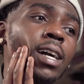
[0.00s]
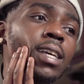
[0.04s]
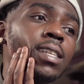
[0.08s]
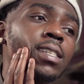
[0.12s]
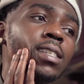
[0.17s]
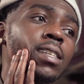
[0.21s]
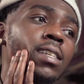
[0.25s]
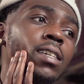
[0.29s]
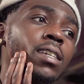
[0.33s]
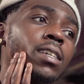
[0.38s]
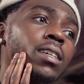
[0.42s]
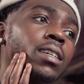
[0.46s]
like I
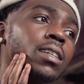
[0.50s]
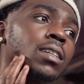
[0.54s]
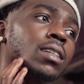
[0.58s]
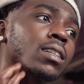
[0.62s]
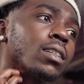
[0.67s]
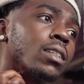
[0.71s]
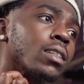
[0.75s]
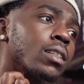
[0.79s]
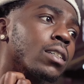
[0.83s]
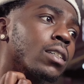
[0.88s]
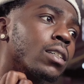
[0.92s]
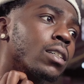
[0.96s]
said,
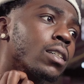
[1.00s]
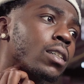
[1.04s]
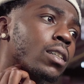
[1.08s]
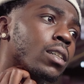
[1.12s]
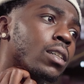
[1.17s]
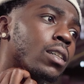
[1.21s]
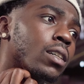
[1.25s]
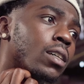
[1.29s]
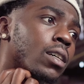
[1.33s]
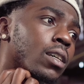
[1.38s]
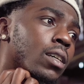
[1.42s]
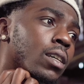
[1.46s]

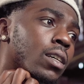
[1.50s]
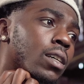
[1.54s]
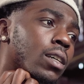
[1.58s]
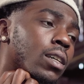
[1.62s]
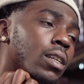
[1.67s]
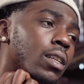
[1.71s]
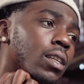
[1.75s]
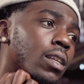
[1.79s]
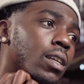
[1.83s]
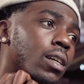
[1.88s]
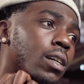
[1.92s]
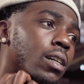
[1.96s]

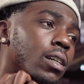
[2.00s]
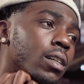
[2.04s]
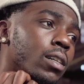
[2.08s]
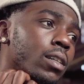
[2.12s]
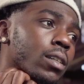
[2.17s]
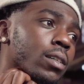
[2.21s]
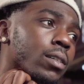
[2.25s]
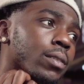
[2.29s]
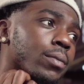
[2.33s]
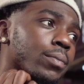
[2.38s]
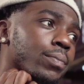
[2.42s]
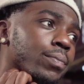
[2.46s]

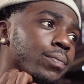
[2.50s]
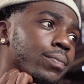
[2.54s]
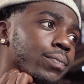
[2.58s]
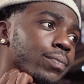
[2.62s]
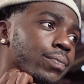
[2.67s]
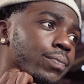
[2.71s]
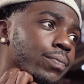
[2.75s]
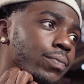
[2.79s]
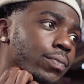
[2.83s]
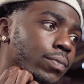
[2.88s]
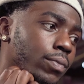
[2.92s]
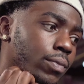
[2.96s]
uh,
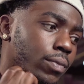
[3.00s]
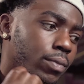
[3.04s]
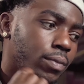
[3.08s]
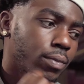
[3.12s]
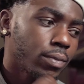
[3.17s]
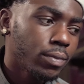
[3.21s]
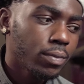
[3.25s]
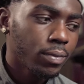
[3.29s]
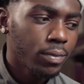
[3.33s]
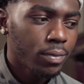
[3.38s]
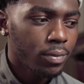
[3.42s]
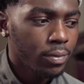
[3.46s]

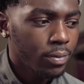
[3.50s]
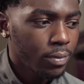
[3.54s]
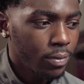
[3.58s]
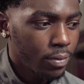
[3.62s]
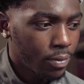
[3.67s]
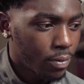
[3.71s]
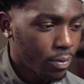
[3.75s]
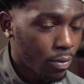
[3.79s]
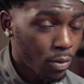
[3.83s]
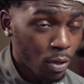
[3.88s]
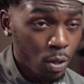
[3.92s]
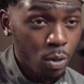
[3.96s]

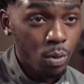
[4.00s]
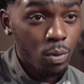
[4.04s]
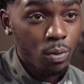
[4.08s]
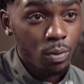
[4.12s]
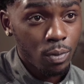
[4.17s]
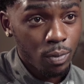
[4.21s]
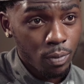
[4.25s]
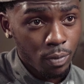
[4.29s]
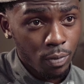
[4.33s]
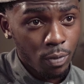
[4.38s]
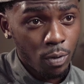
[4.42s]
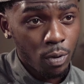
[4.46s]

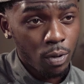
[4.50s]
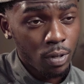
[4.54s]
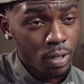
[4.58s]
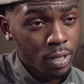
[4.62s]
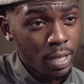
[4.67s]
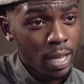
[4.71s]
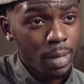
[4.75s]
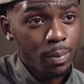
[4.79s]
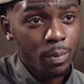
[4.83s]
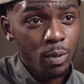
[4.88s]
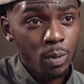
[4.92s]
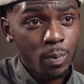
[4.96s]
you for
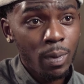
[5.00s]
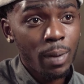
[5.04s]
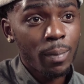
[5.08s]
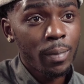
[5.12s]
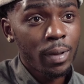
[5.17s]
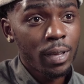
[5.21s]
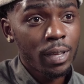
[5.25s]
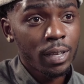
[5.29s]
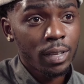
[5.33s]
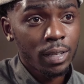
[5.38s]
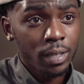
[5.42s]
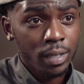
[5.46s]
example, you my
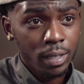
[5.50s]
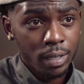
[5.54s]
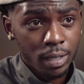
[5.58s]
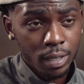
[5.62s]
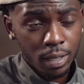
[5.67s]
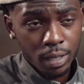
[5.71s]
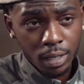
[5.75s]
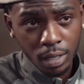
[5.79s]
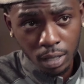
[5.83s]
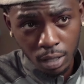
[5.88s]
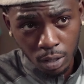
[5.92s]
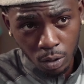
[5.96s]
man.
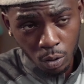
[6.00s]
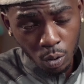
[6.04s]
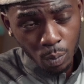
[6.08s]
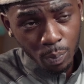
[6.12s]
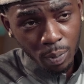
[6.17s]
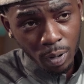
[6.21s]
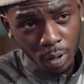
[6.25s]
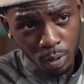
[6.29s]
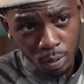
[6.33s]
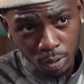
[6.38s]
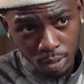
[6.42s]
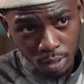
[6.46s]
You
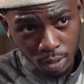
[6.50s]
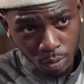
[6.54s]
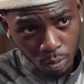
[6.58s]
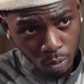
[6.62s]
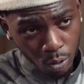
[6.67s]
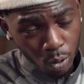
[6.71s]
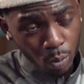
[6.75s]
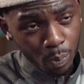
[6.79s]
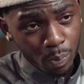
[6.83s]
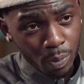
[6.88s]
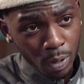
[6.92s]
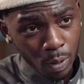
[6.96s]
post who
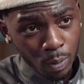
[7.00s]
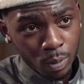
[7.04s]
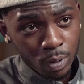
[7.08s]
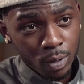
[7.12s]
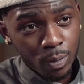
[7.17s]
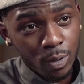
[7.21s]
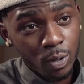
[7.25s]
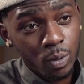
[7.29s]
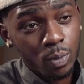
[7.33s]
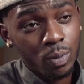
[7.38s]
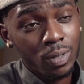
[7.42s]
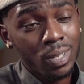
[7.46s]
you
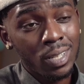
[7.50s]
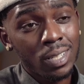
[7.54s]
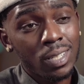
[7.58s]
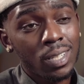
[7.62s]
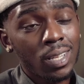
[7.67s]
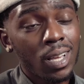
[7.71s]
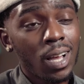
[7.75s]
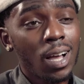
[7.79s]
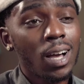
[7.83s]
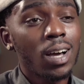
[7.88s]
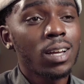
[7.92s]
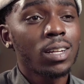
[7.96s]
post. You
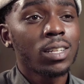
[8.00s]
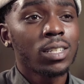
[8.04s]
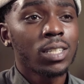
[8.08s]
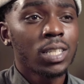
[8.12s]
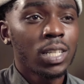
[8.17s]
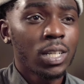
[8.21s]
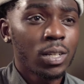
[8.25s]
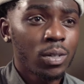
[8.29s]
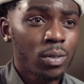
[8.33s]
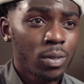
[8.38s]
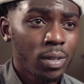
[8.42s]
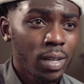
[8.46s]
DC yeah.
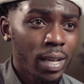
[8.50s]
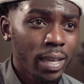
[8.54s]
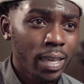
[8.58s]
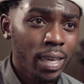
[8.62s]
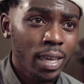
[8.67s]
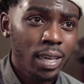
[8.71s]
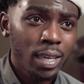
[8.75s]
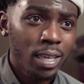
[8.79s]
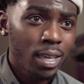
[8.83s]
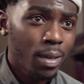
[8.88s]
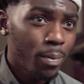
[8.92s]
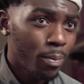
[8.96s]
artist though. I
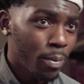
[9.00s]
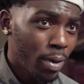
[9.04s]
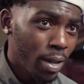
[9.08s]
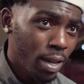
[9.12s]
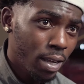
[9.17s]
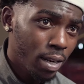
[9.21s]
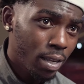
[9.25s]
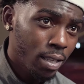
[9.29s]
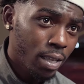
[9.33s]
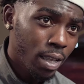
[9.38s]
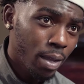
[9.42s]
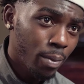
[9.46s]
can't get right.
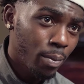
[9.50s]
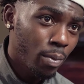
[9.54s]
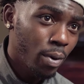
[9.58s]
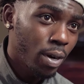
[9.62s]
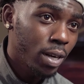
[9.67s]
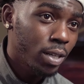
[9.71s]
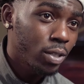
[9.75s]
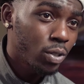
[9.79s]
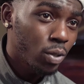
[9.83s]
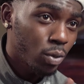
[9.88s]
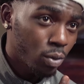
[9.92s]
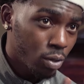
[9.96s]
mad at that,
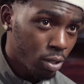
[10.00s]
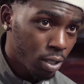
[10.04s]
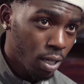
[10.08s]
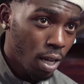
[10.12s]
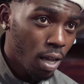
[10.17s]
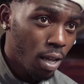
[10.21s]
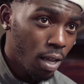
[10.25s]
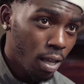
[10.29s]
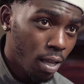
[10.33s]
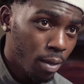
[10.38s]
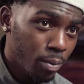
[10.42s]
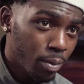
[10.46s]
but that's your
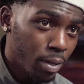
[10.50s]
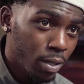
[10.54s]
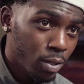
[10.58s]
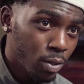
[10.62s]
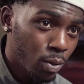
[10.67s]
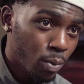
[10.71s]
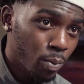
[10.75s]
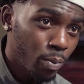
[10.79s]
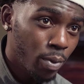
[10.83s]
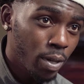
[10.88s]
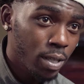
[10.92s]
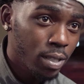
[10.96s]
job. That's
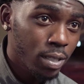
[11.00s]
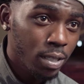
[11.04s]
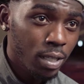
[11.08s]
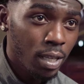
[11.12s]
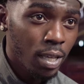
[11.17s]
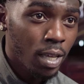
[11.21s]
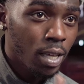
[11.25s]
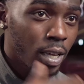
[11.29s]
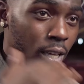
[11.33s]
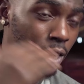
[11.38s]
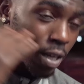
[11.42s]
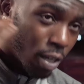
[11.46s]
your business.
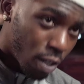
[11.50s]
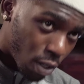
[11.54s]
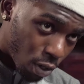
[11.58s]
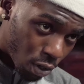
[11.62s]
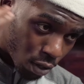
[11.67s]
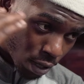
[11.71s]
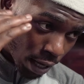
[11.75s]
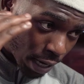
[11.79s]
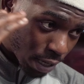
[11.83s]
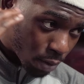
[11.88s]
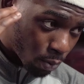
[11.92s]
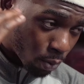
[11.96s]

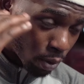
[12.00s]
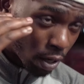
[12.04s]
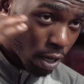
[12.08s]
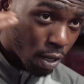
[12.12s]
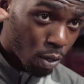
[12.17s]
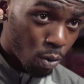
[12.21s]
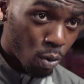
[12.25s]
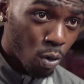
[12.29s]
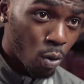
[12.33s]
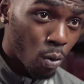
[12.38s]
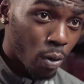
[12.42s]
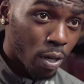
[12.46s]
That's what give
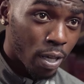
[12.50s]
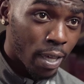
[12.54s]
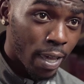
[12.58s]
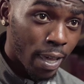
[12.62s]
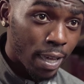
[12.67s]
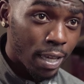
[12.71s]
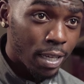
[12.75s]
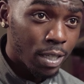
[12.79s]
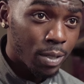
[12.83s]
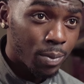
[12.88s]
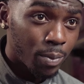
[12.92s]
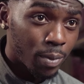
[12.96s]
you your
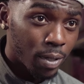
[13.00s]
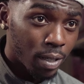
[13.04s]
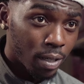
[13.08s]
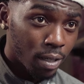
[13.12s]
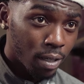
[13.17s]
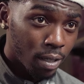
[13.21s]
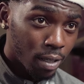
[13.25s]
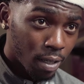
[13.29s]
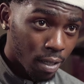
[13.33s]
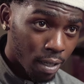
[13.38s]
engagement.